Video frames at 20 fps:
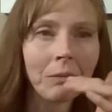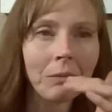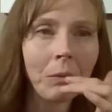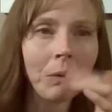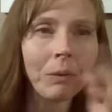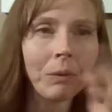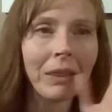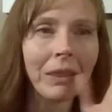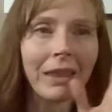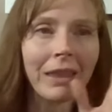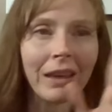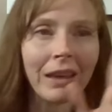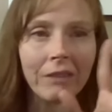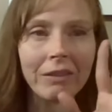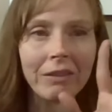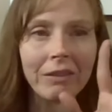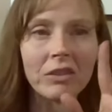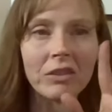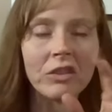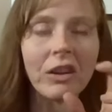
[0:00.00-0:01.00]
what we think
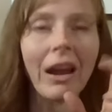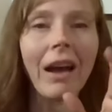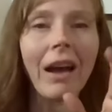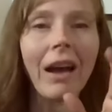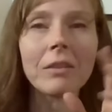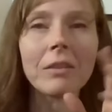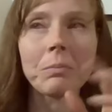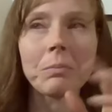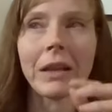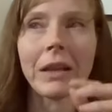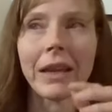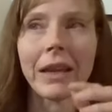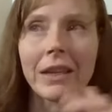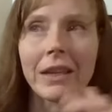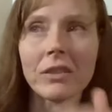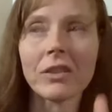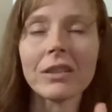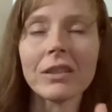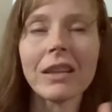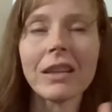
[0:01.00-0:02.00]
of as child's play.
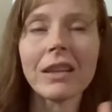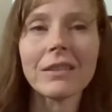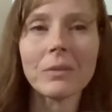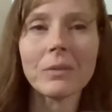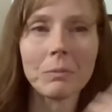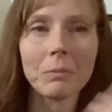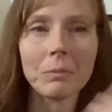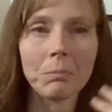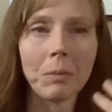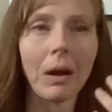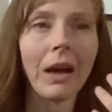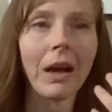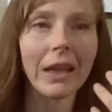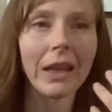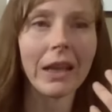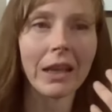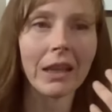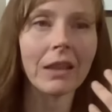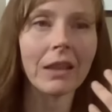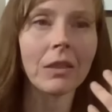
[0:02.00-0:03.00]
It just has to
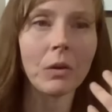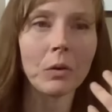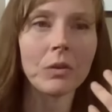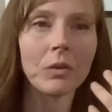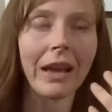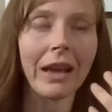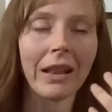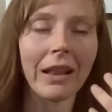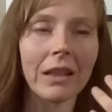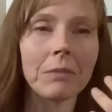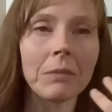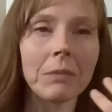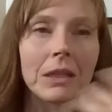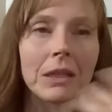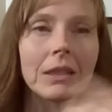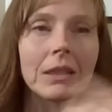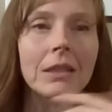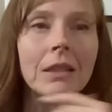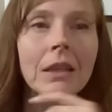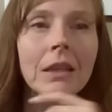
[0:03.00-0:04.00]
embody those
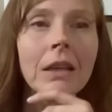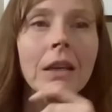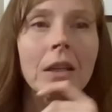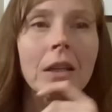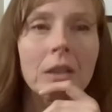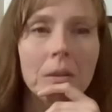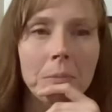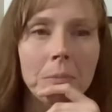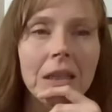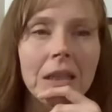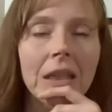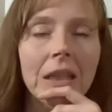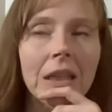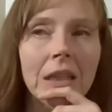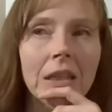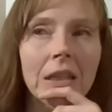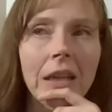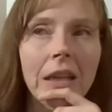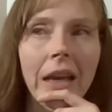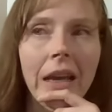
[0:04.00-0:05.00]
elements to
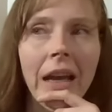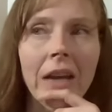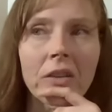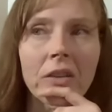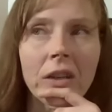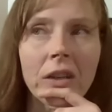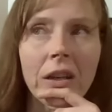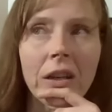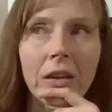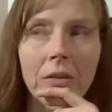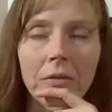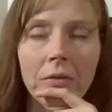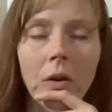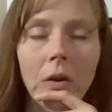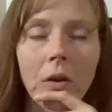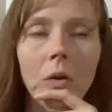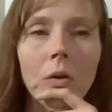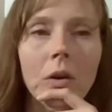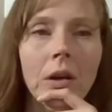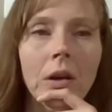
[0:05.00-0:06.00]
begin to actually
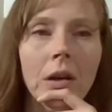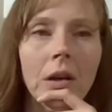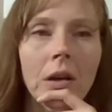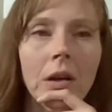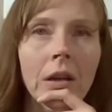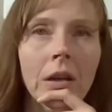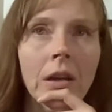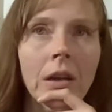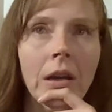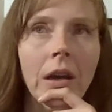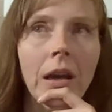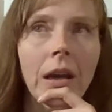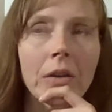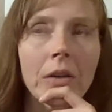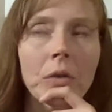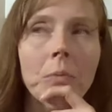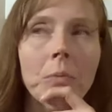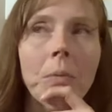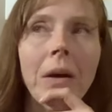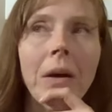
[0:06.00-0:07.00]
evoke
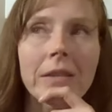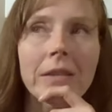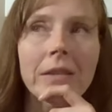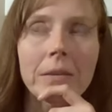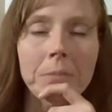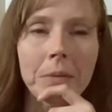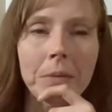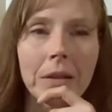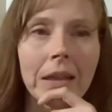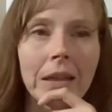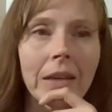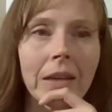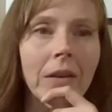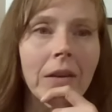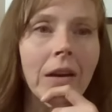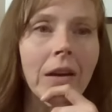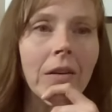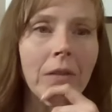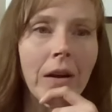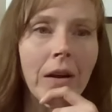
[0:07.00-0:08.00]
a new
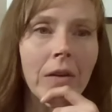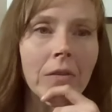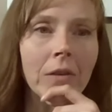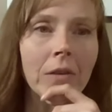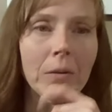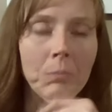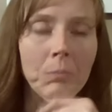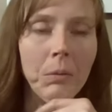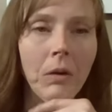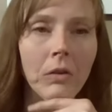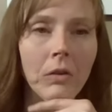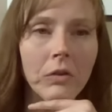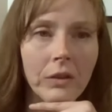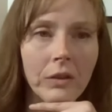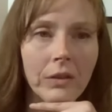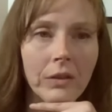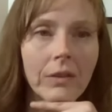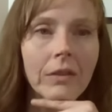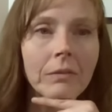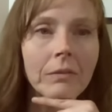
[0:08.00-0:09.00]
possibility around
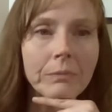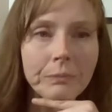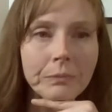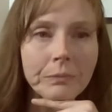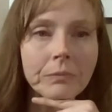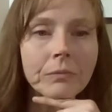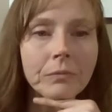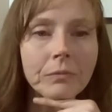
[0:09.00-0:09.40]
compulsions.